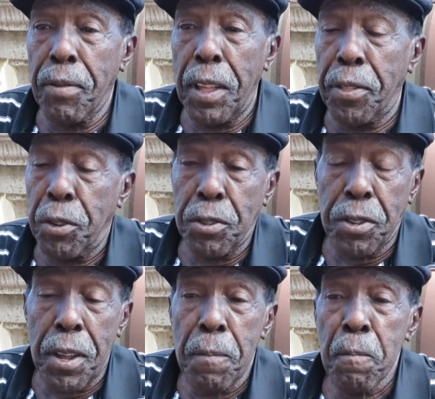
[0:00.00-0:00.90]

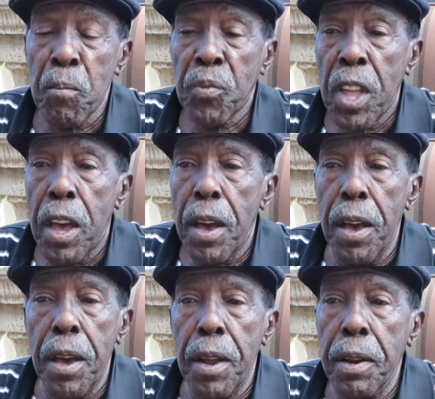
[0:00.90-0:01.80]
Thursday,
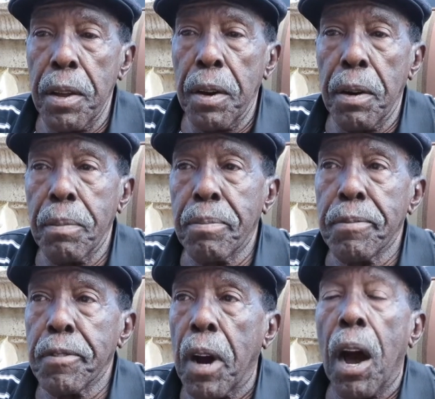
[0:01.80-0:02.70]
and
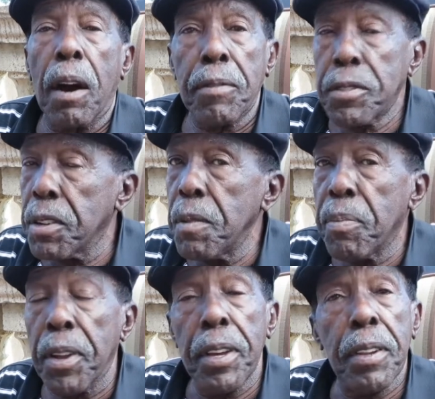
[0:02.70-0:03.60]
well, obviously
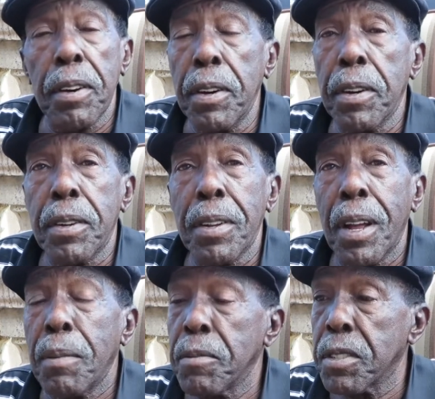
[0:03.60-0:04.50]
played good.
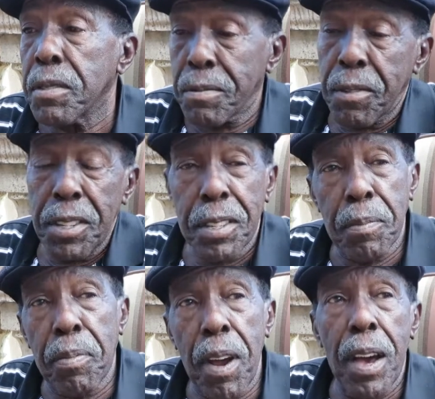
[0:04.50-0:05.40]
And I was really
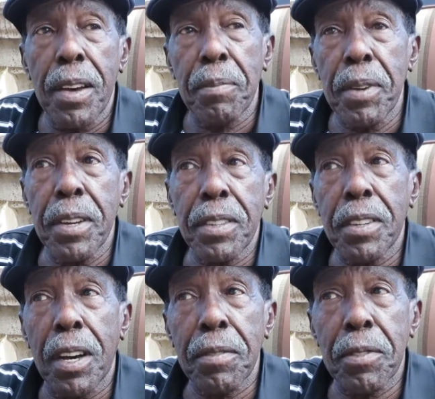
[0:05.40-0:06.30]
surprised, man.
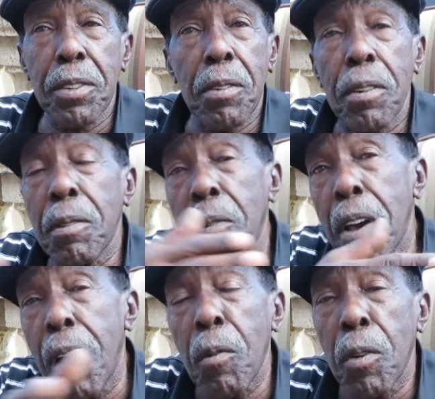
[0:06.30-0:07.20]
Shots was going the
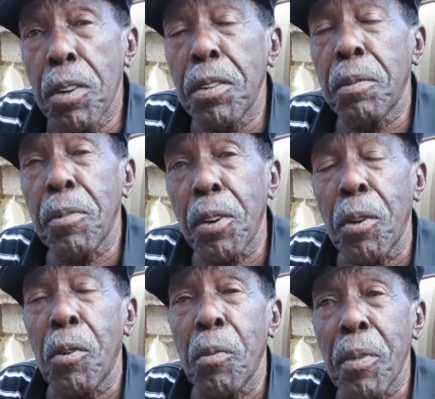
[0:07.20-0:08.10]
way I wanted them to
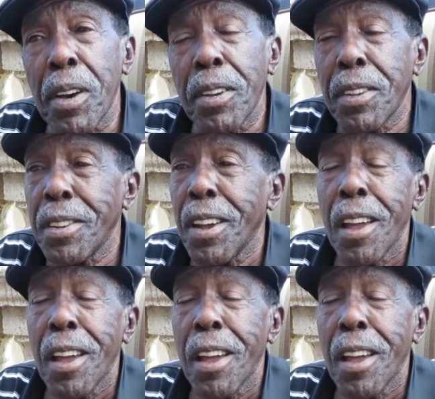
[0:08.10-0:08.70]
go, man. And